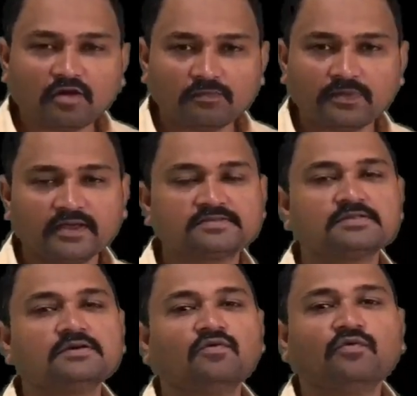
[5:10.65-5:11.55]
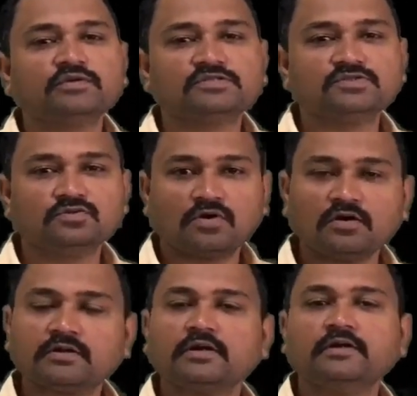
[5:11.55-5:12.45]
complex which do
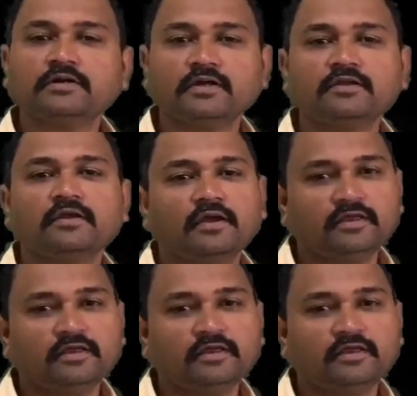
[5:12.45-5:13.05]
not contain